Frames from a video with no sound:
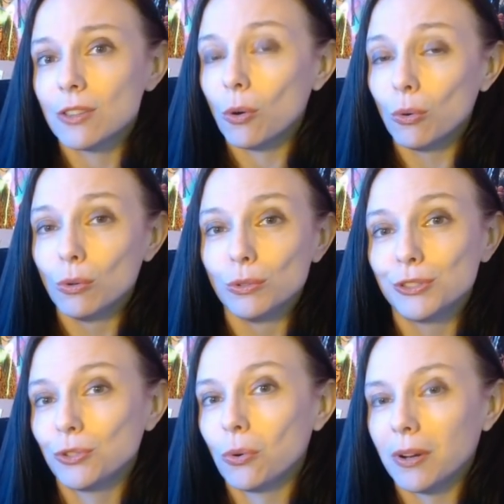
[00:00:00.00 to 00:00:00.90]
the whole
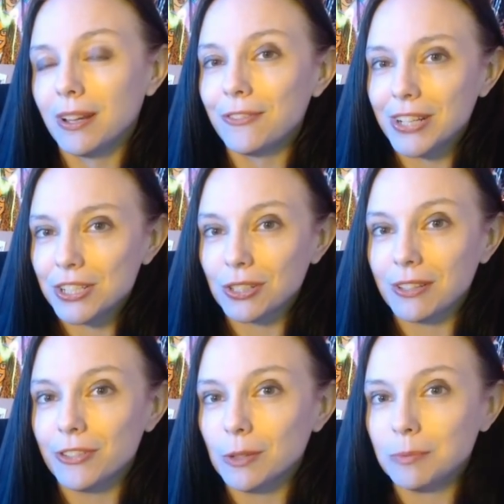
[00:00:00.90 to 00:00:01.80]
story eventually
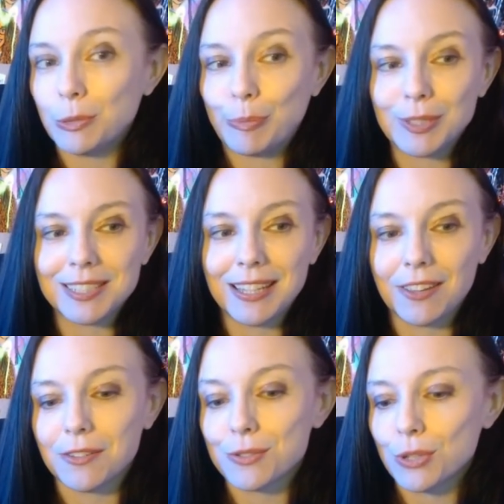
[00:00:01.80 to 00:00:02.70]
filmed and put together.